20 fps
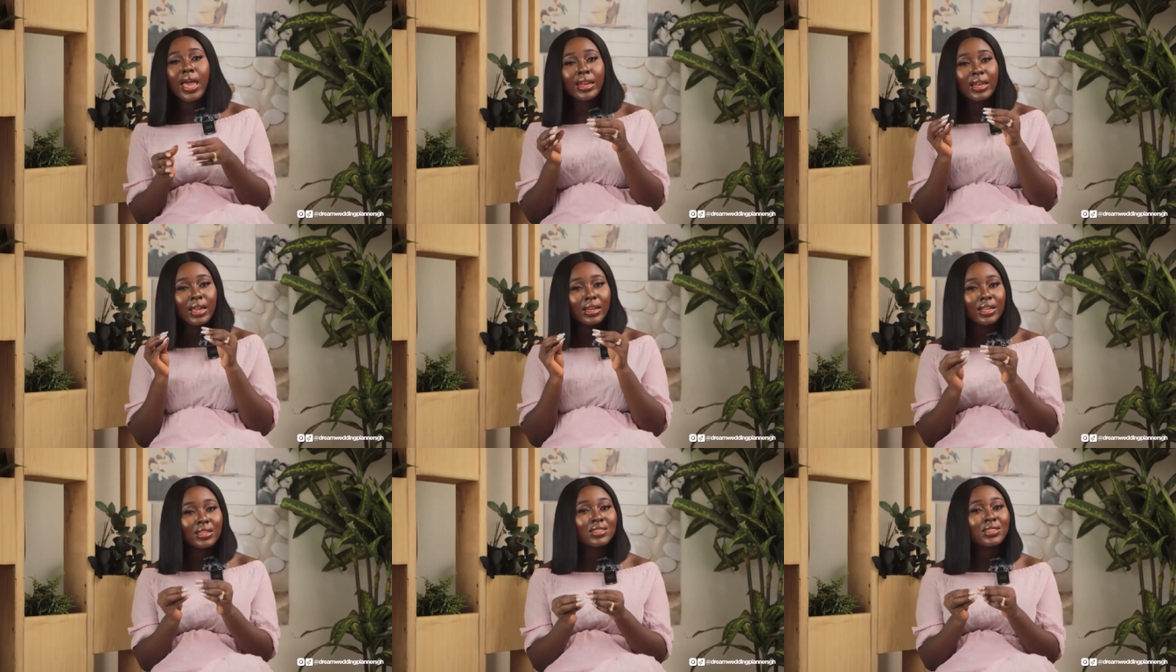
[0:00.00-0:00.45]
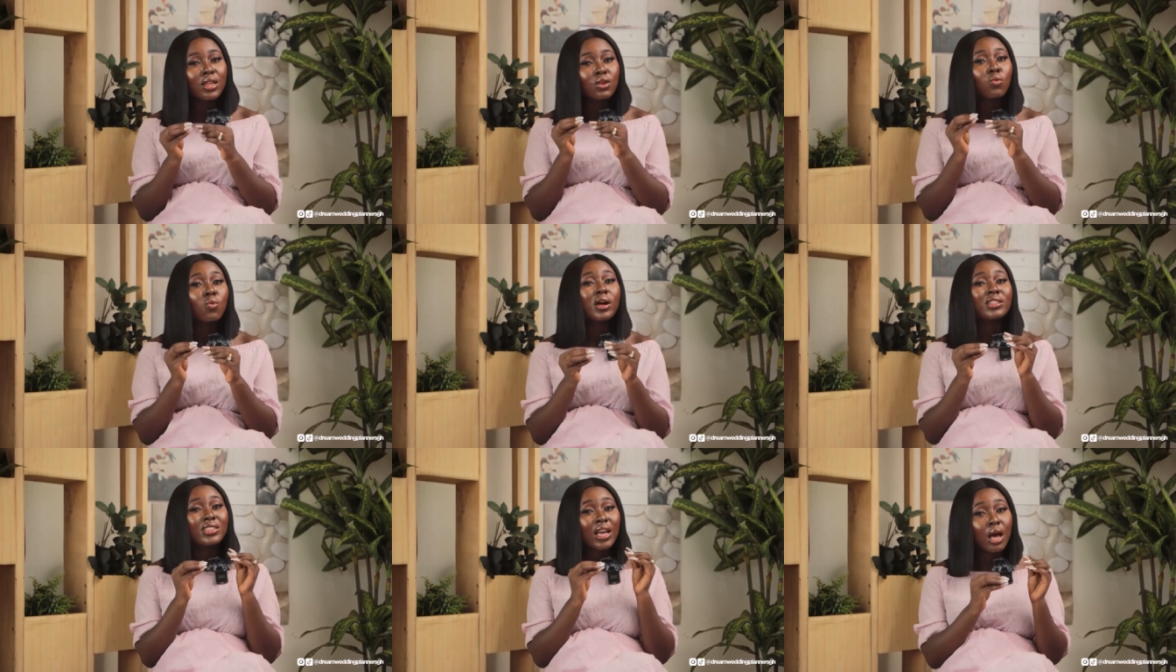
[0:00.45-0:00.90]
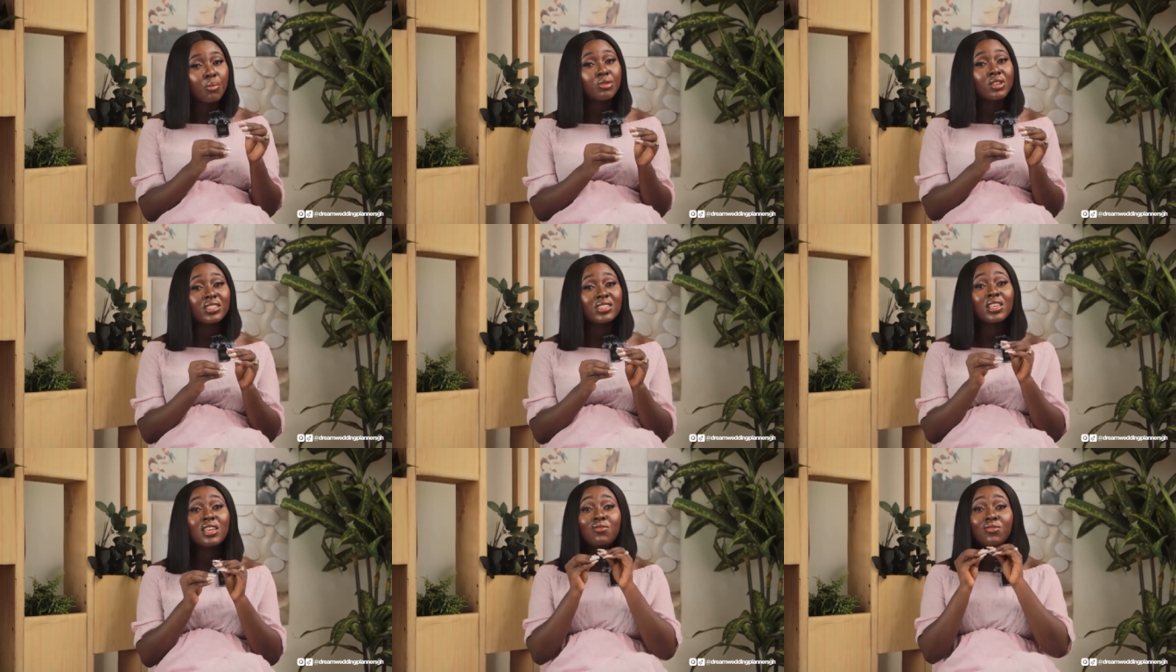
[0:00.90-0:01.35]
and understand what
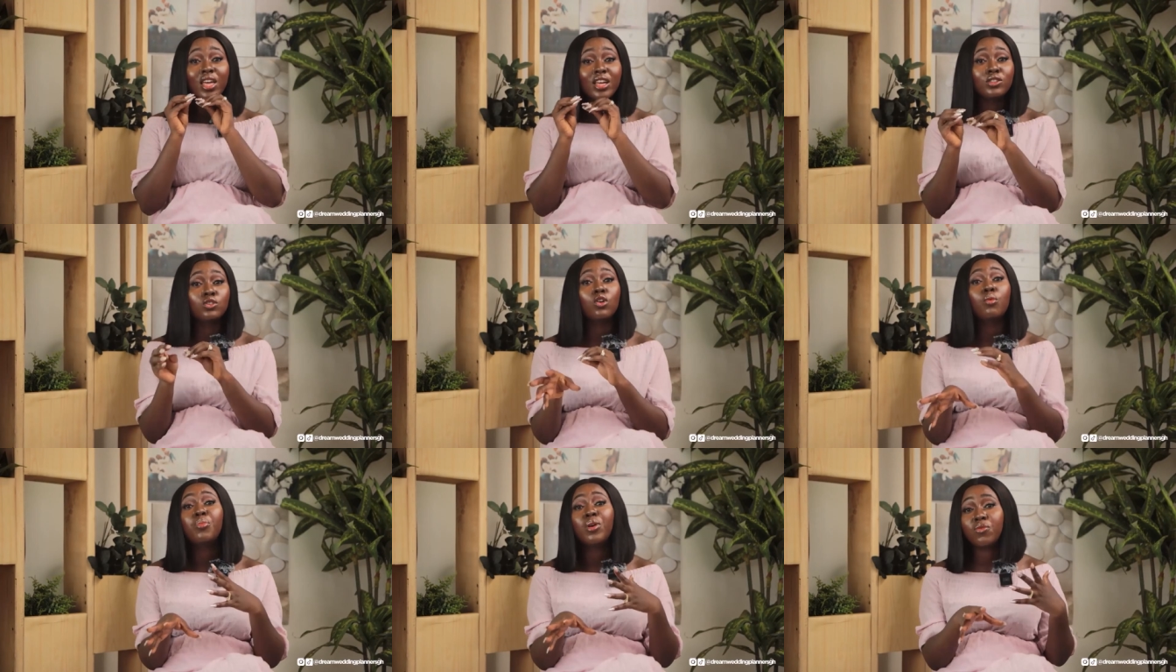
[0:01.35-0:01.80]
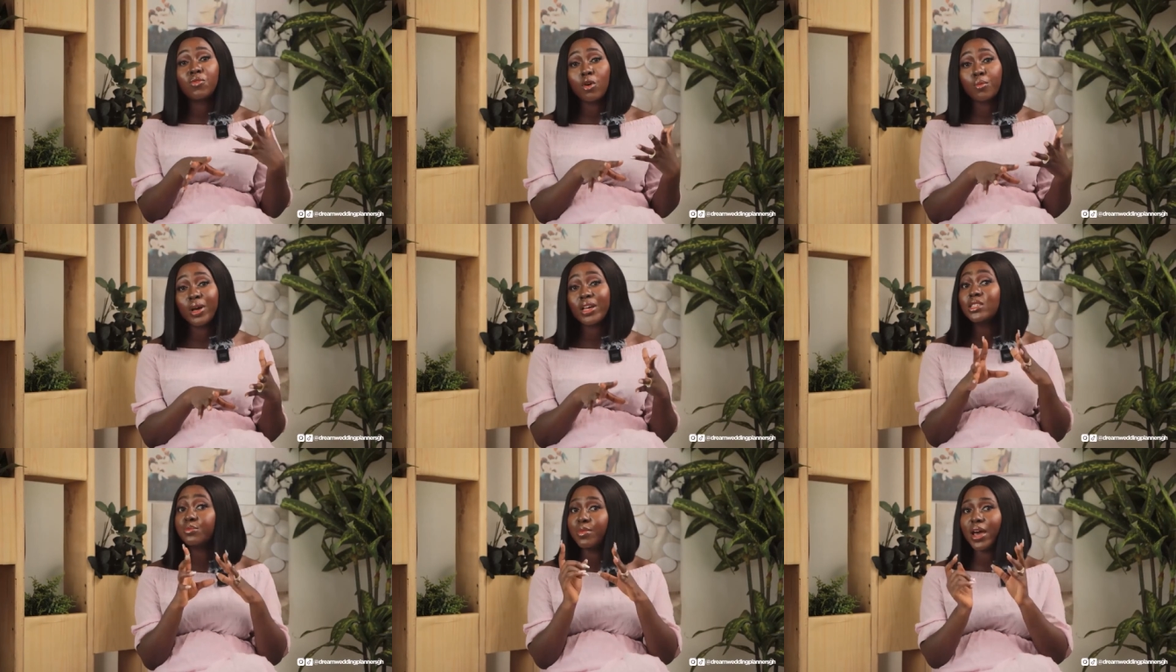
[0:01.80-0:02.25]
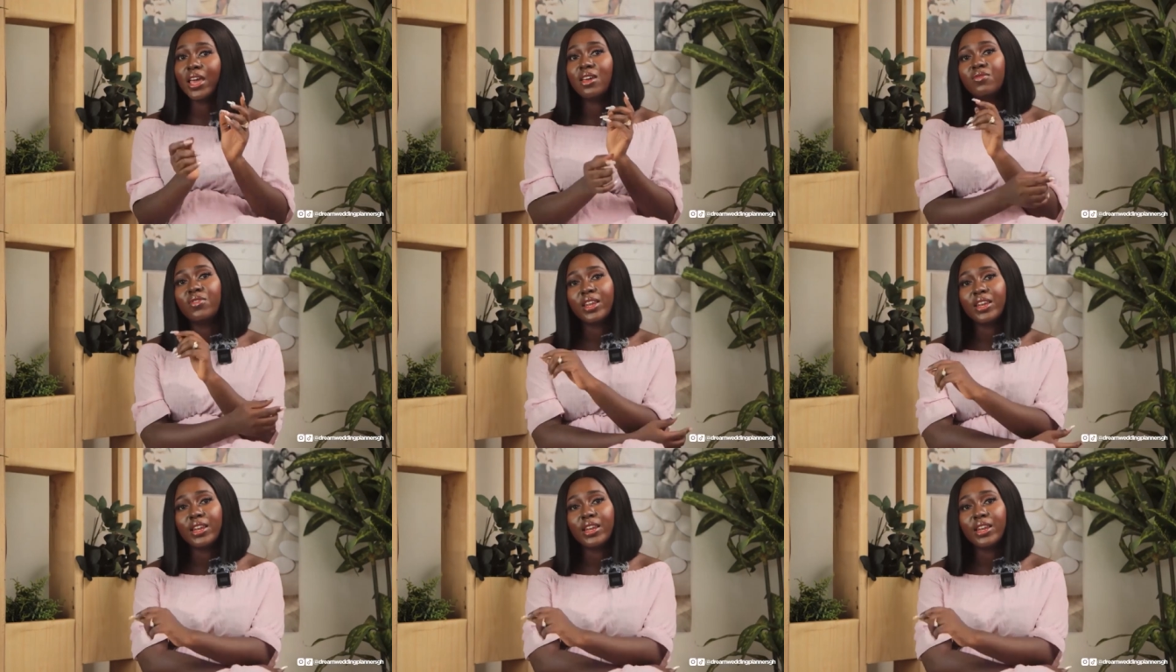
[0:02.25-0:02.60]
happens if there is non-performance by a